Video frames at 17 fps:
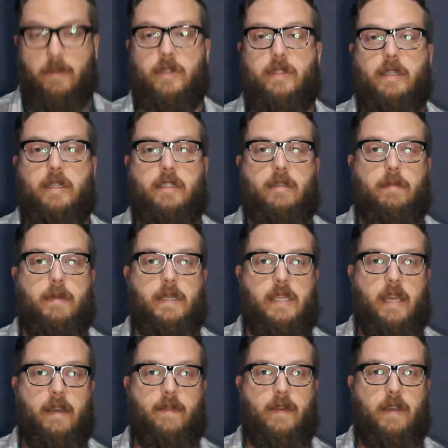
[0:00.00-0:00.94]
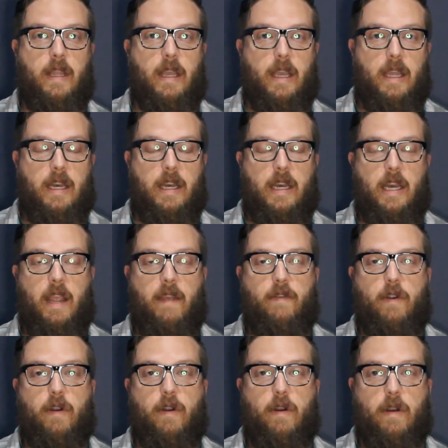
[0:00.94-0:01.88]
stick to be given.
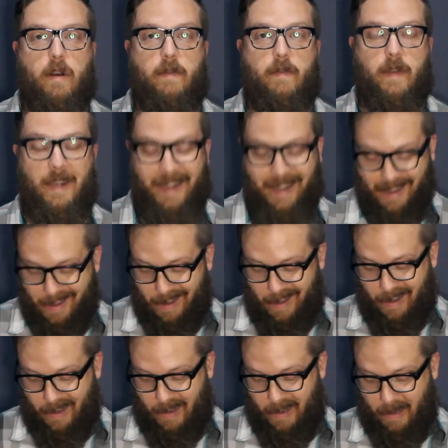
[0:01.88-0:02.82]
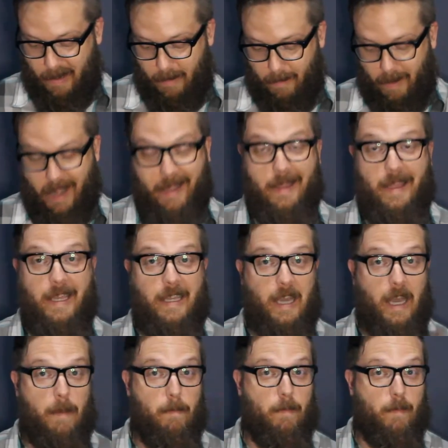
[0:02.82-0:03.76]
Never heard of it. I think
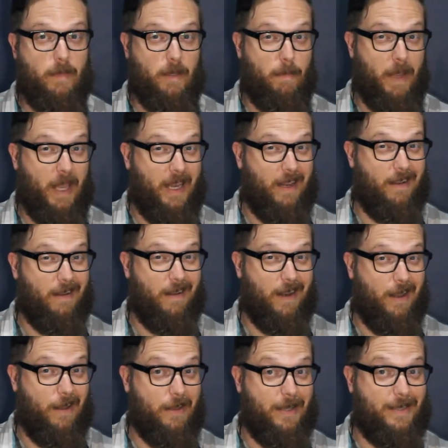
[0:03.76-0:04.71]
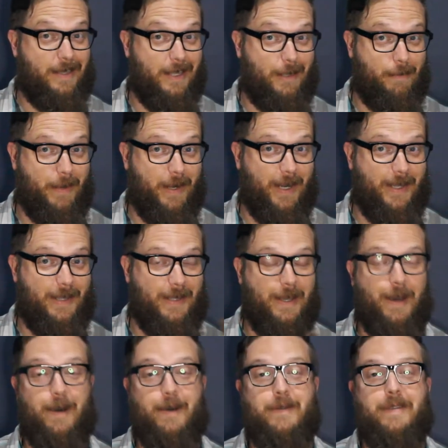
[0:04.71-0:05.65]
depending on how this experience
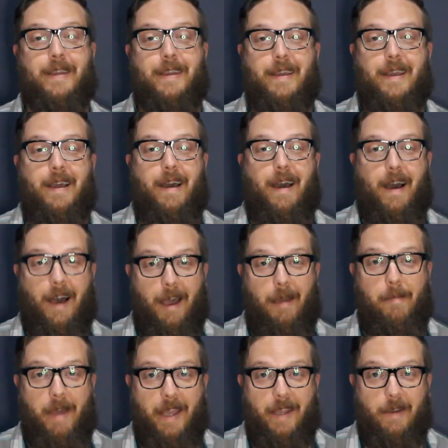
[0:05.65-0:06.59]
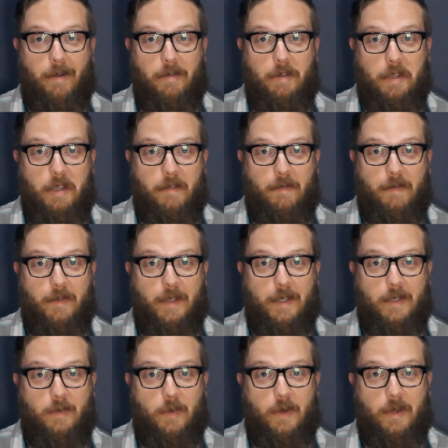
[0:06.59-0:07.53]
goes, I might go looking for
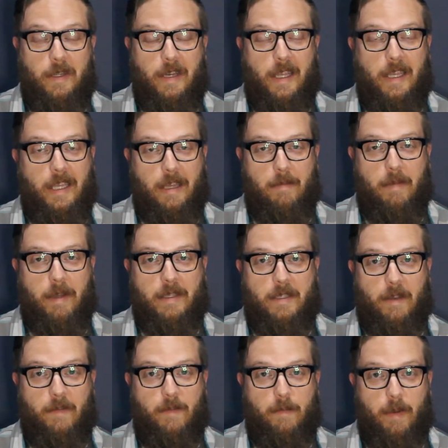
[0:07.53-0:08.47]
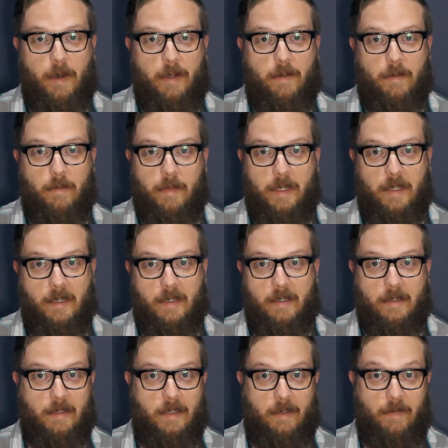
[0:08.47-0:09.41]
this one and get myself a bundle,
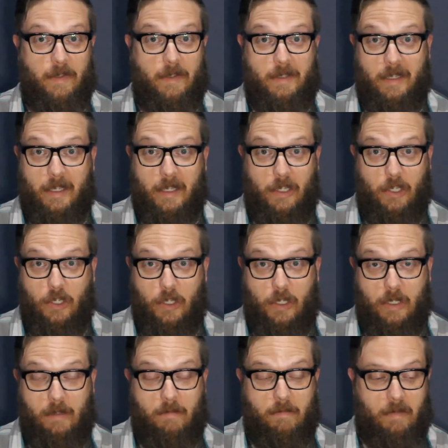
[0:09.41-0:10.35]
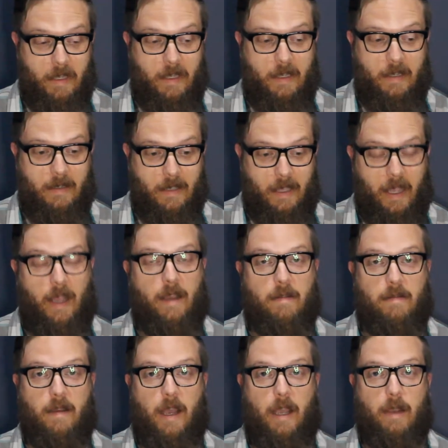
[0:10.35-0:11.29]
because if it's any good, then
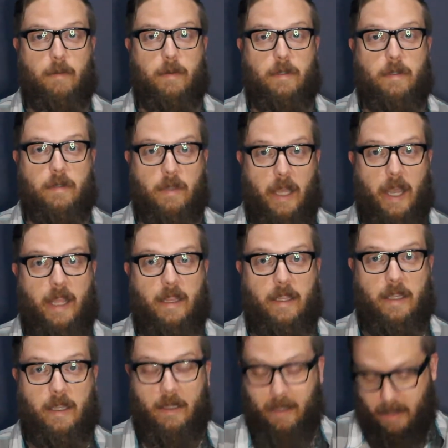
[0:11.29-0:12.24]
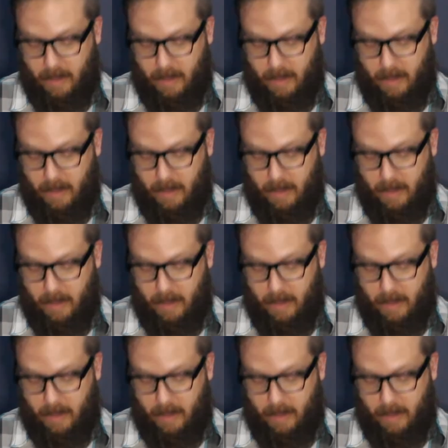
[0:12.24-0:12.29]
yeah, I would gladly